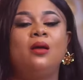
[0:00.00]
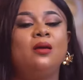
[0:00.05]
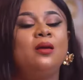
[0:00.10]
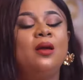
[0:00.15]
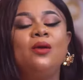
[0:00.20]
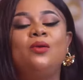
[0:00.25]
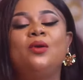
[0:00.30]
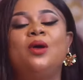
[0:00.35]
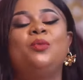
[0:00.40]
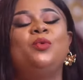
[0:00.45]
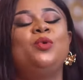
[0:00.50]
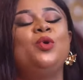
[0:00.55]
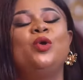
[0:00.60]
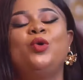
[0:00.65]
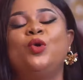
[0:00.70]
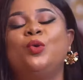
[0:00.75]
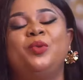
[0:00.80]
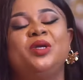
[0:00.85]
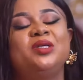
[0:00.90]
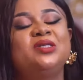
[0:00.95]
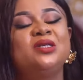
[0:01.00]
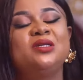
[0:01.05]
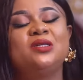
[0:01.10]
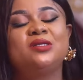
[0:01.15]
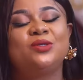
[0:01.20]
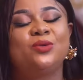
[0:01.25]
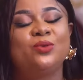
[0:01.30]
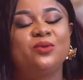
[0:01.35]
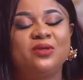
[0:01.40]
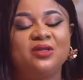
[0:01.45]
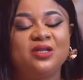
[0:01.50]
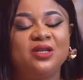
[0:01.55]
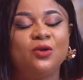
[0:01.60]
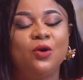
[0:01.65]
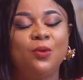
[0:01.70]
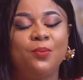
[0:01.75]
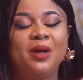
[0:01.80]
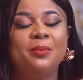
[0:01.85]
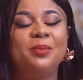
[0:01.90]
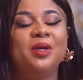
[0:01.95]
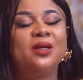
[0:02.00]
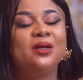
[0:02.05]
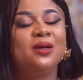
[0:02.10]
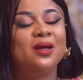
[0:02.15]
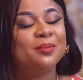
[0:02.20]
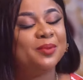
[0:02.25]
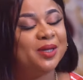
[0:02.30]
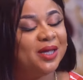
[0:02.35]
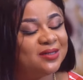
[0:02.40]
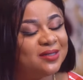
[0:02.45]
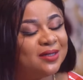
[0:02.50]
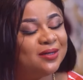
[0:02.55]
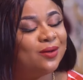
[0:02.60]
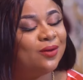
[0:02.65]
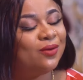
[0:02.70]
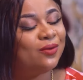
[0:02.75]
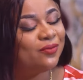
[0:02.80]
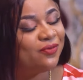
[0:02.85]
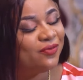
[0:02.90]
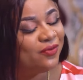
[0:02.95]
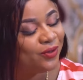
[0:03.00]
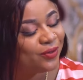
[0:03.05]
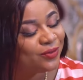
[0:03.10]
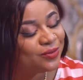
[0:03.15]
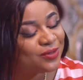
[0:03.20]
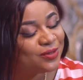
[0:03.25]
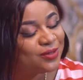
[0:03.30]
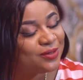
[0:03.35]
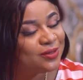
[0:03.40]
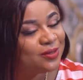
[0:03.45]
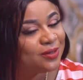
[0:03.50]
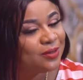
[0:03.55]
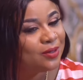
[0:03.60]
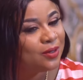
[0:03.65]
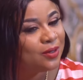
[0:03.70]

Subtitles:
Now you're mixing this whole thing up. I mean, I'm getting confused.